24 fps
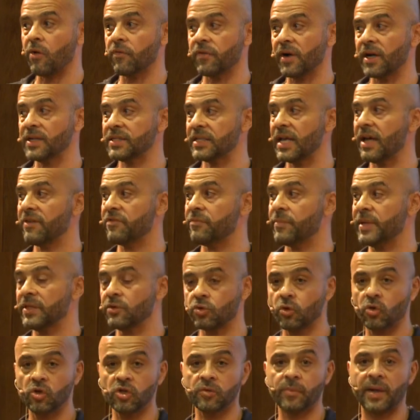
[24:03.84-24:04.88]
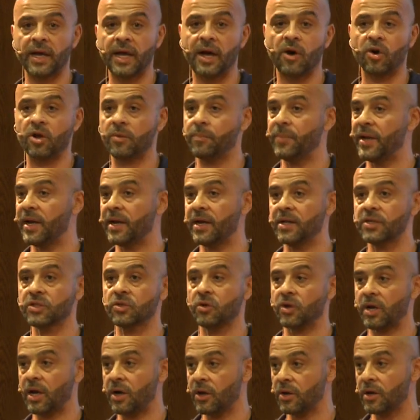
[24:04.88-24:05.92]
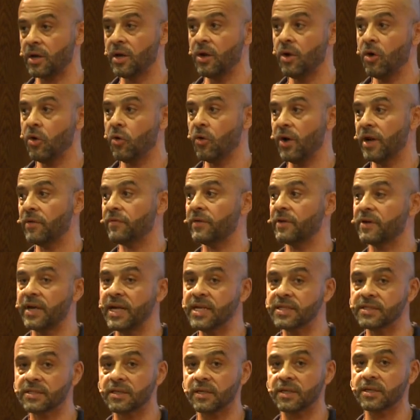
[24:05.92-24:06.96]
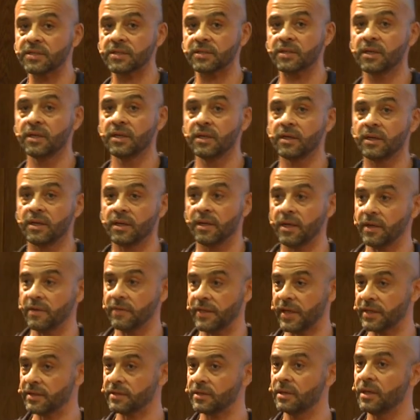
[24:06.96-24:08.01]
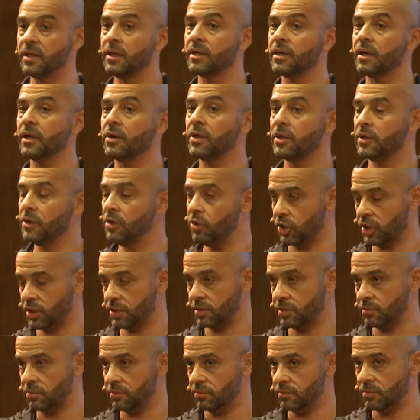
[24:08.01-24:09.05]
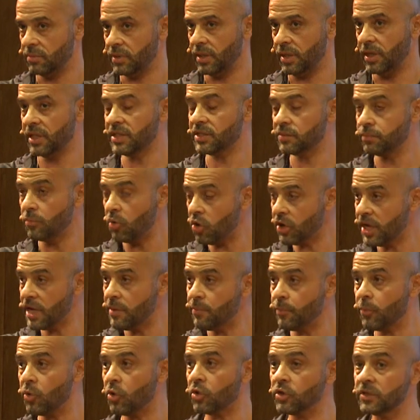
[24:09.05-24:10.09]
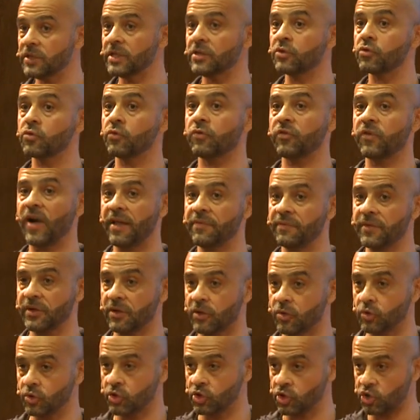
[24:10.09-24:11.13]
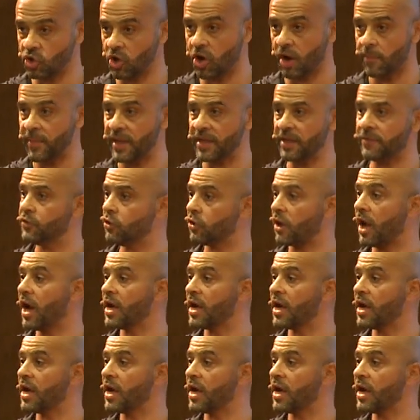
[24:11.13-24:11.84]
us have been told by our parents or our whoever raised us that, look, it's more important to find the good job, and if you're